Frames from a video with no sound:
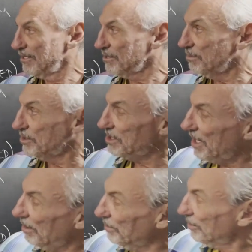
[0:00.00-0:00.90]
You want to
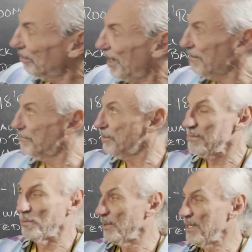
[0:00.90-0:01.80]
start with the right
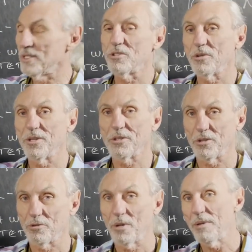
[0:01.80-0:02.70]
footprint so that the
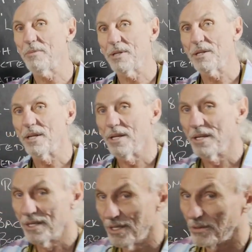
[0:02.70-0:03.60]
treatment
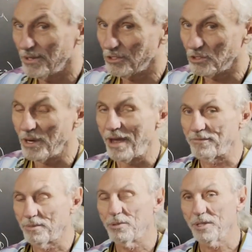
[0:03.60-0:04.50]
that you have
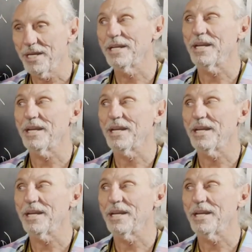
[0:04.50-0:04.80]
to put in,